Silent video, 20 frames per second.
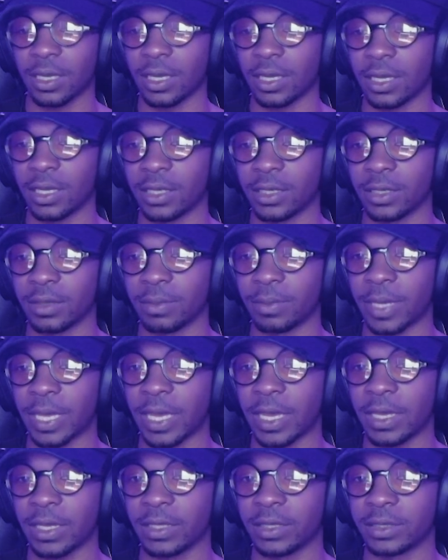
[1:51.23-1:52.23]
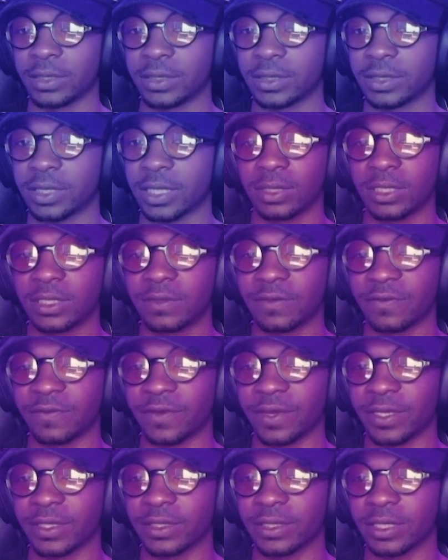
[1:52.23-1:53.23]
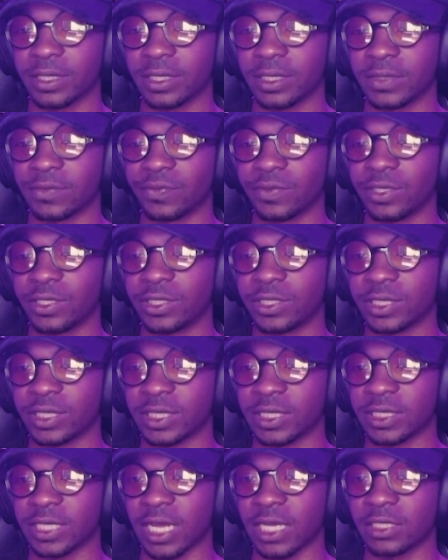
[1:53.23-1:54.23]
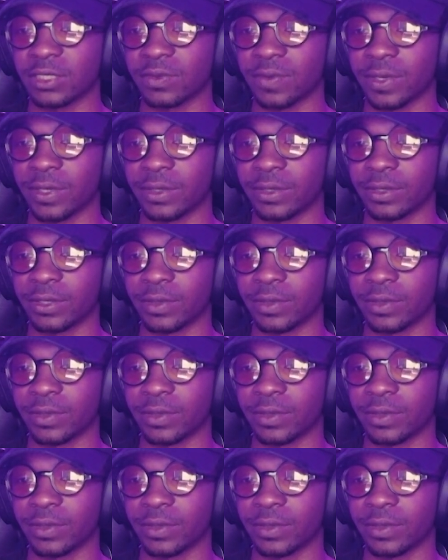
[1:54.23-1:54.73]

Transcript: and a pans. This effect is really just a saturator.